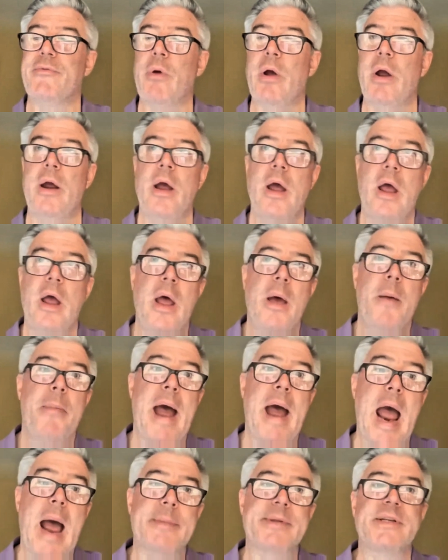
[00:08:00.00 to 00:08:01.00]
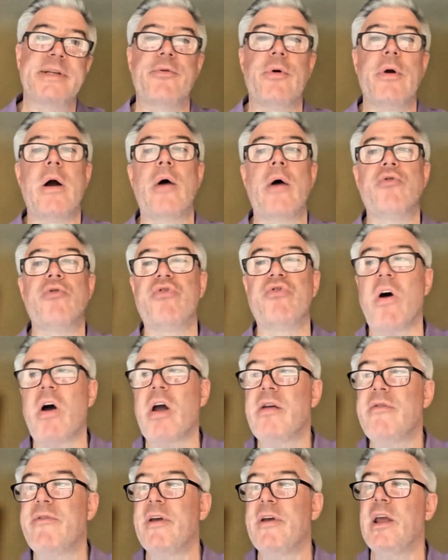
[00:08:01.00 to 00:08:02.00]
if we're out
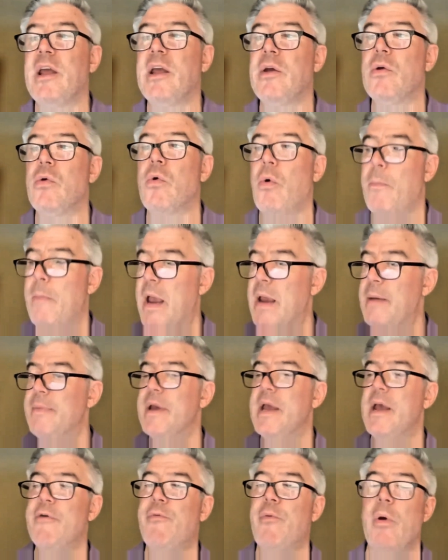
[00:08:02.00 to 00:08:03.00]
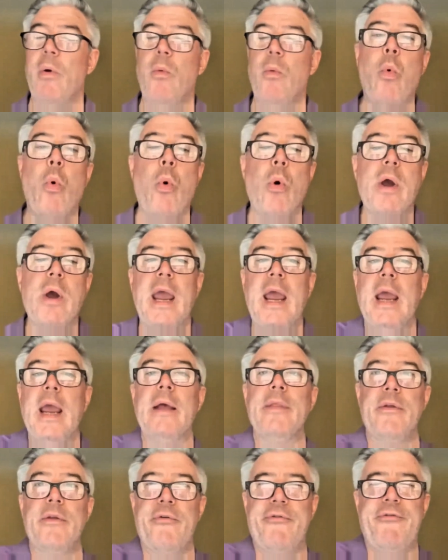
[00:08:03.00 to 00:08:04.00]
driving, or maybe if we're
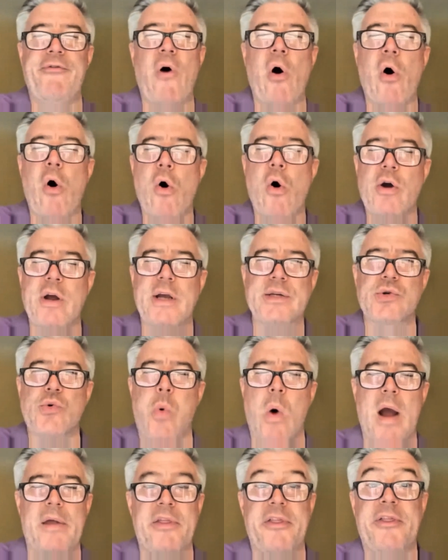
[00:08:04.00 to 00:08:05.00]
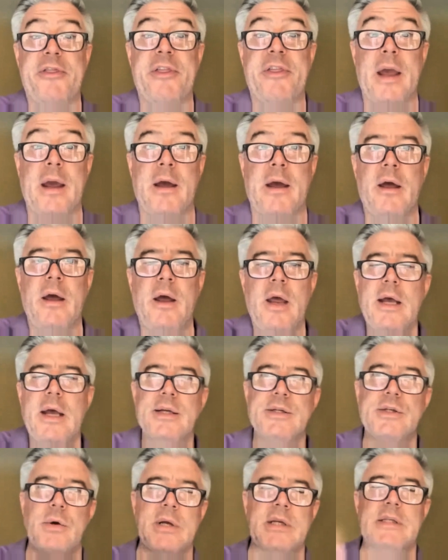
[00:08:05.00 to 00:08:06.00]
walking and the fog is quite thick.
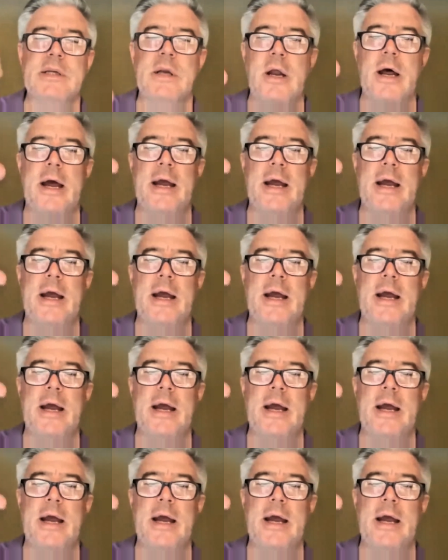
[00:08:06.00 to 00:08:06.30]
So it's